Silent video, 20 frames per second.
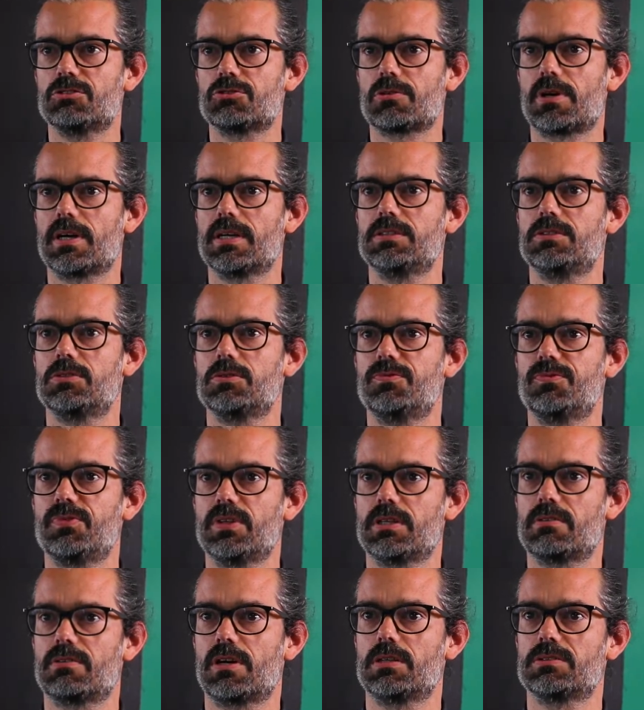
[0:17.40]
try to
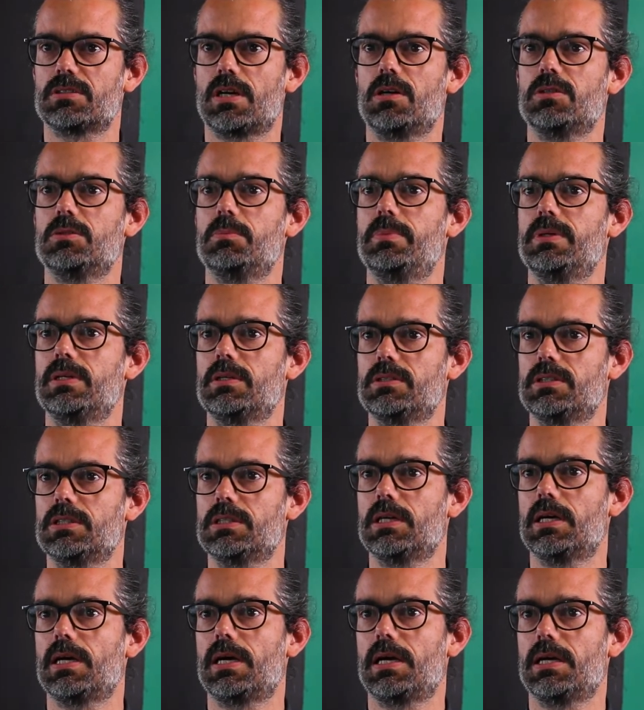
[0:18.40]
figure out how the
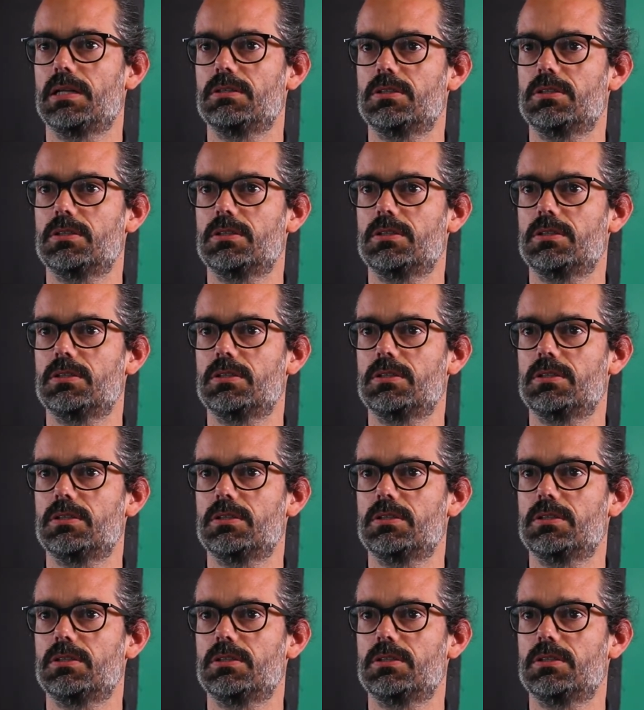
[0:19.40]
building and